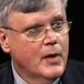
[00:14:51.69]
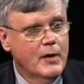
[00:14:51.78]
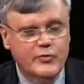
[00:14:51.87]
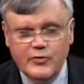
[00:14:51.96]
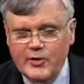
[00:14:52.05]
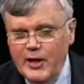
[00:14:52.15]

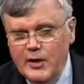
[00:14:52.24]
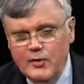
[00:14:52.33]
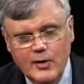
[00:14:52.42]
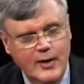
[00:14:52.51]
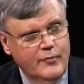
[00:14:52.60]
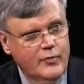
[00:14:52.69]
scandal
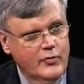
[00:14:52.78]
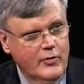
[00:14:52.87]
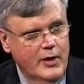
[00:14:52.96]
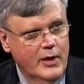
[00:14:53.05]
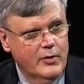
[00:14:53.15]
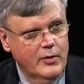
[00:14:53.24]
after
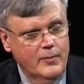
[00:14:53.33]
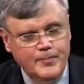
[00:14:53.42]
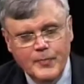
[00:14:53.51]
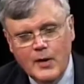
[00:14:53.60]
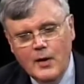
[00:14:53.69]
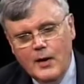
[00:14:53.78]
scandal,
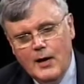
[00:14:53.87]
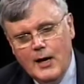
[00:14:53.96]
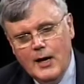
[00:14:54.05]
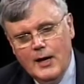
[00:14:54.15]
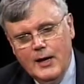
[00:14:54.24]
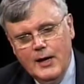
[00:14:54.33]

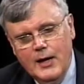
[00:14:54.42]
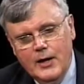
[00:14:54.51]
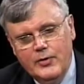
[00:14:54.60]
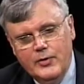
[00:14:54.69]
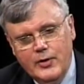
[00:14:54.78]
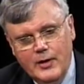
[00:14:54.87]

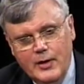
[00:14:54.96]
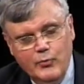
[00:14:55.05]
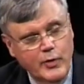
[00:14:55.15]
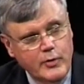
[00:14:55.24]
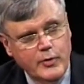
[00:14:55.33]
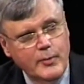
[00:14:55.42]
and he
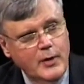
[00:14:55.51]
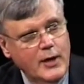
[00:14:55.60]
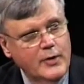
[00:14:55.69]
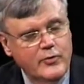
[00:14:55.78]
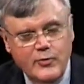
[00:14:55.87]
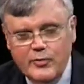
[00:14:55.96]

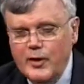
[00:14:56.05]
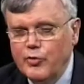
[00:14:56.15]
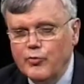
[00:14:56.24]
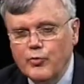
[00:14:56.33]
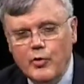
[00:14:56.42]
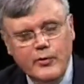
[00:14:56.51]
recriminalized it. They
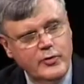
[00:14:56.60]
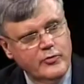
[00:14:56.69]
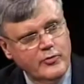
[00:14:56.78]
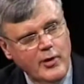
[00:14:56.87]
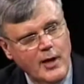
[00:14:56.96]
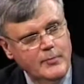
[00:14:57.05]
threw all these
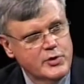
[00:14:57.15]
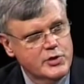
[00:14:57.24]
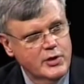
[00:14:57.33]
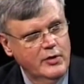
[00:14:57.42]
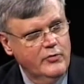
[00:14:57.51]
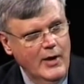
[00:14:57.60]
slot
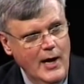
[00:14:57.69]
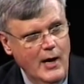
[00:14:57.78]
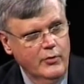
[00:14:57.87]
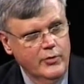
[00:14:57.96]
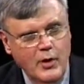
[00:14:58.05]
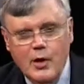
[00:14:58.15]
machines
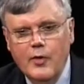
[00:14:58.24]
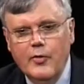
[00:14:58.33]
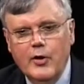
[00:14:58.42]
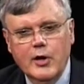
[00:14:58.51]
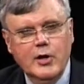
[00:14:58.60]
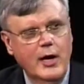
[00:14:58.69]
out. Their
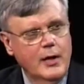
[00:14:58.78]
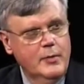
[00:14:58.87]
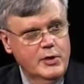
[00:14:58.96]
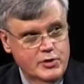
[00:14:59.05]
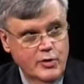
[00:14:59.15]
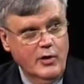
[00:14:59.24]
economy
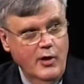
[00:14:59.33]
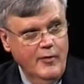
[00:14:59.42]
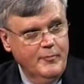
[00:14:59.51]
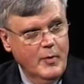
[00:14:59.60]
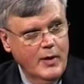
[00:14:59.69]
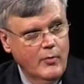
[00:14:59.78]
took off,
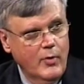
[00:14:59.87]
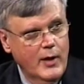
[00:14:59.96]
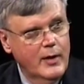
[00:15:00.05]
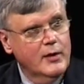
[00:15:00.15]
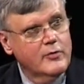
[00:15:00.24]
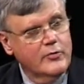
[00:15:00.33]
by the way,
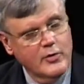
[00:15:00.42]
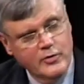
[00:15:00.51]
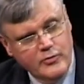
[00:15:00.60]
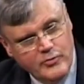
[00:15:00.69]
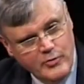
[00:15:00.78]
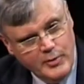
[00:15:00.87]
because the
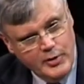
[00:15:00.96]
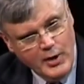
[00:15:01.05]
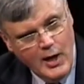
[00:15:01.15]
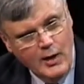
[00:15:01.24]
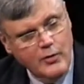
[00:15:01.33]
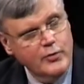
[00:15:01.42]
consumer
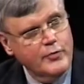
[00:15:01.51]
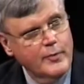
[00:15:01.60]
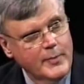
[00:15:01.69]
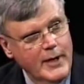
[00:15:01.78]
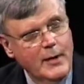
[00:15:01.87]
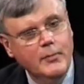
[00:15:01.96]
dollars from
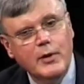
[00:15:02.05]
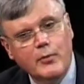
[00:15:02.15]
gambling